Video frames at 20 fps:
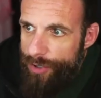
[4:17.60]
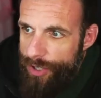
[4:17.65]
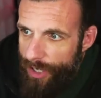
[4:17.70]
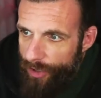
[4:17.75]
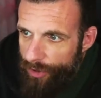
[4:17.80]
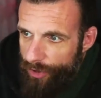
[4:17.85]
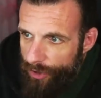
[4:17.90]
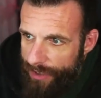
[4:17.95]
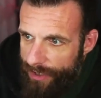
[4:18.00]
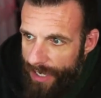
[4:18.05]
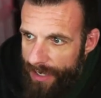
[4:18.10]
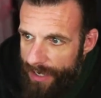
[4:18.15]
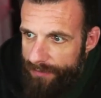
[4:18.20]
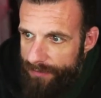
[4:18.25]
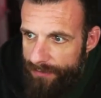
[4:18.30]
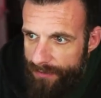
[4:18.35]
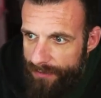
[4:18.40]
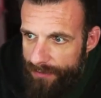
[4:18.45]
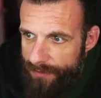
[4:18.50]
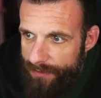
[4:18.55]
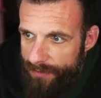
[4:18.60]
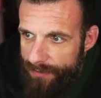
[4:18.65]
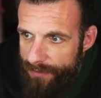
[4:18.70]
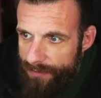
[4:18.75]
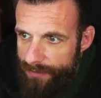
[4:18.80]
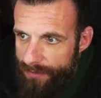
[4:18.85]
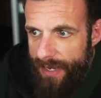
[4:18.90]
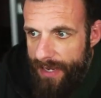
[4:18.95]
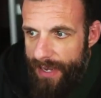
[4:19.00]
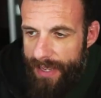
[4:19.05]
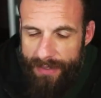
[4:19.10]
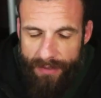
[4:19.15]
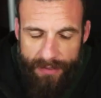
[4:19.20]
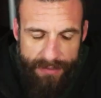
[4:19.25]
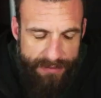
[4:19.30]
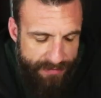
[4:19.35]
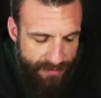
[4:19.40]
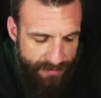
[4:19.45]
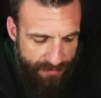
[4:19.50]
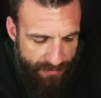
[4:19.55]
got to look at, let's say, and
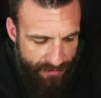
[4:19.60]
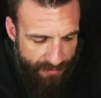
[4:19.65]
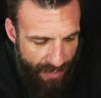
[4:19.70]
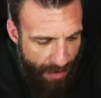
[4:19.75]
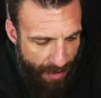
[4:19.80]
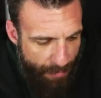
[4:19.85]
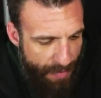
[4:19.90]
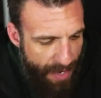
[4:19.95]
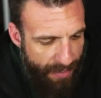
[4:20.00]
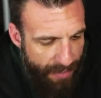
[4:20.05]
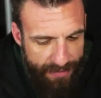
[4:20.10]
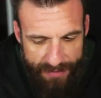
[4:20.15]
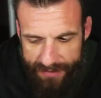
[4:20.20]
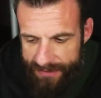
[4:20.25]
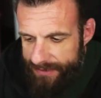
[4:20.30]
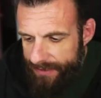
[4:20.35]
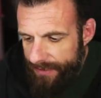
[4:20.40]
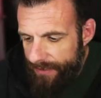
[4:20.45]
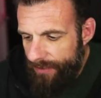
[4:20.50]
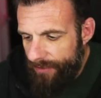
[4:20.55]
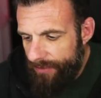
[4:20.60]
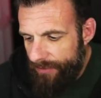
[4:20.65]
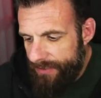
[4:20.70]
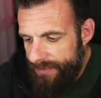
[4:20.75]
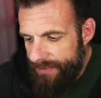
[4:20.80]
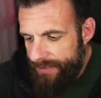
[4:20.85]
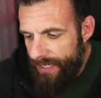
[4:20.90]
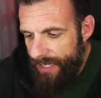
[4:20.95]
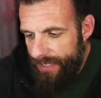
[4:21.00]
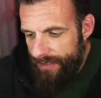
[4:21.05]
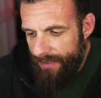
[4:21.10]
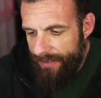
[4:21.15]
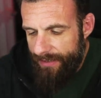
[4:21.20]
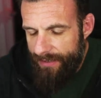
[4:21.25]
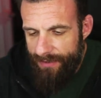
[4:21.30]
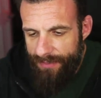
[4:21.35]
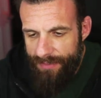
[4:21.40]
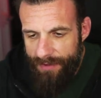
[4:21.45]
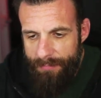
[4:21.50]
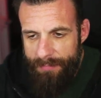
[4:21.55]
listen, I'm not going to sit here and say
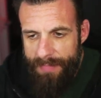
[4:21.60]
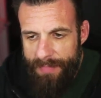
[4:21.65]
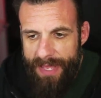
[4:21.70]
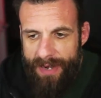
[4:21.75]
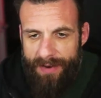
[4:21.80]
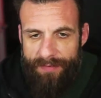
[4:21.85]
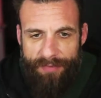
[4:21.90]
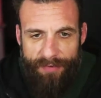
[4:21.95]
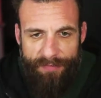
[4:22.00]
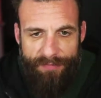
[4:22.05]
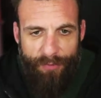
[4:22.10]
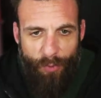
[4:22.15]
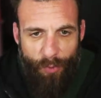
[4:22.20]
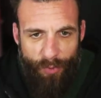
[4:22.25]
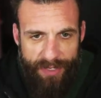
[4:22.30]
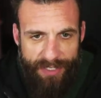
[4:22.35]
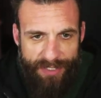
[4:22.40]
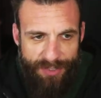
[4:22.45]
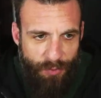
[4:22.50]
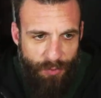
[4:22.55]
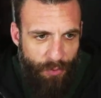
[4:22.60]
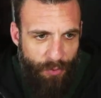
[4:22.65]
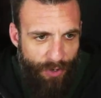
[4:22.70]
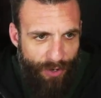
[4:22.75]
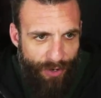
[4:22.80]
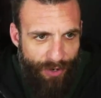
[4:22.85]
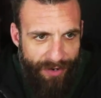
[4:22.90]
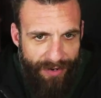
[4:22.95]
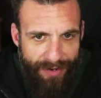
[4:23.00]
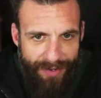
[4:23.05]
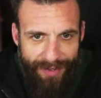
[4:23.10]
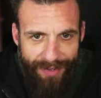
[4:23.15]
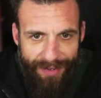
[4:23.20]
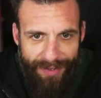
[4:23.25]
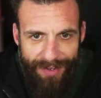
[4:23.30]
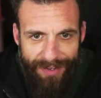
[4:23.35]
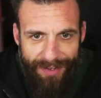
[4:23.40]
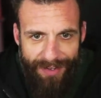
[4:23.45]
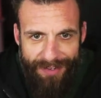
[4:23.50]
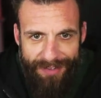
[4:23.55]
like the men of the forties were
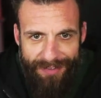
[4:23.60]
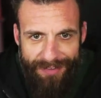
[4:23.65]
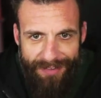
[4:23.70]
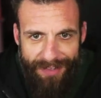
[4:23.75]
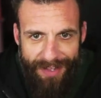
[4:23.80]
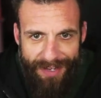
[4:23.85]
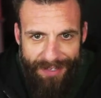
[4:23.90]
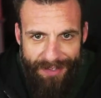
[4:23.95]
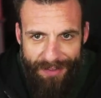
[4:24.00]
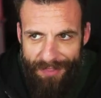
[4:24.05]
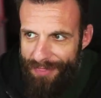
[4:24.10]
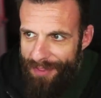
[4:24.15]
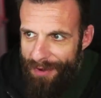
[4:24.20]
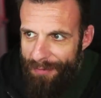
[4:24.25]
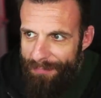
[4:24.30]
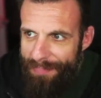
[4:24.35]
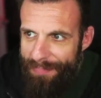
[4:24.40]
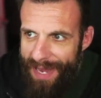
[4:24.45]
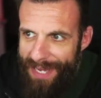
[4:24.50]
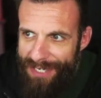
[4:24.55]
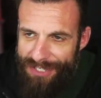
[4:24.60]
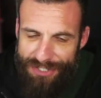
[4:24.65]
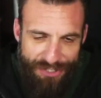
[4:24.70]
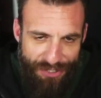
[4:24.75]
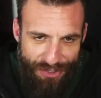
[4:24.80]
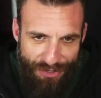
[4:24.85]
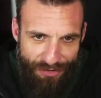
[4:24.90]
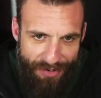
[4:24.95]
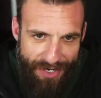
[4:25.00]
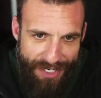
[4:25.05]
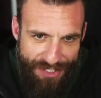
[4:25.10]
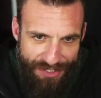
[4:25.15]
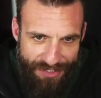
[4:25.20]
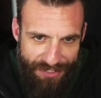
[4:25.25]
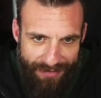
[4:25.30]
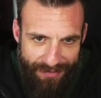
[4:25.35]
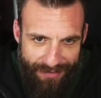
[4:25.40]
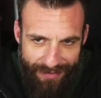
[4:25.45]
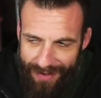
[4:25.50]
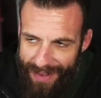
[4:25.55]
like the best
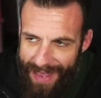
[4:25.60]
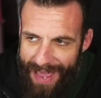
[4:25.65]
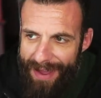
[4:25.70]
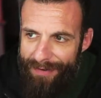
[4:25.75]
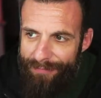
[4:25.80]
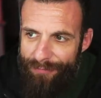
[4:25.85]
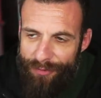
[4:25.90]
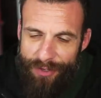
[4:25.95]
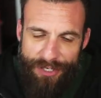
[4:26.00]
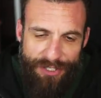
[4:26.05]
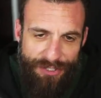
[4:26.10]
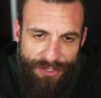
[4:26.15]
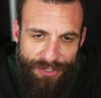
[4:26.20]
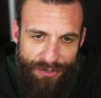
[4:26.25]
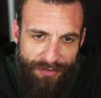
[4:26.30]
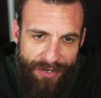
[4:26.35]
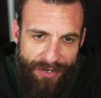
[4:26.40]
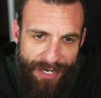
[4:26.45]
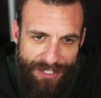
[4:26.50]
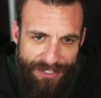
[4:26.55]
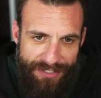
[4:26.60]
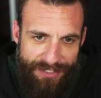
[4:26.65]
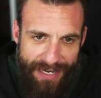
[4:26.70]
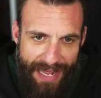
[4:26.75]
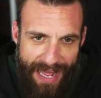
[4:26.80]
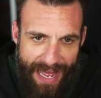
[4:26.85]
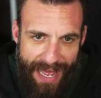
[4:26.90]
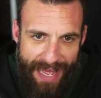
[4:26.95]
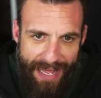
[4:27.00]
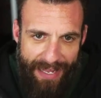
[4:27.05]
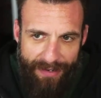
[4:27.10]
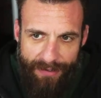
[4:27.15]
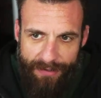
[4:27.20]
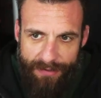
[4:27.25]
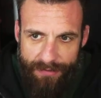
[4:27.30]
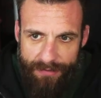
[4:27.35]
generation. Every generation had